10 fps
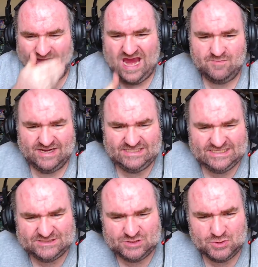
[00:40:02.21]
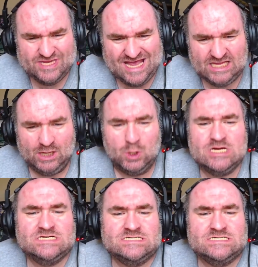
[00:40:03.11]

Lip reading: Why are my teeth so yellow?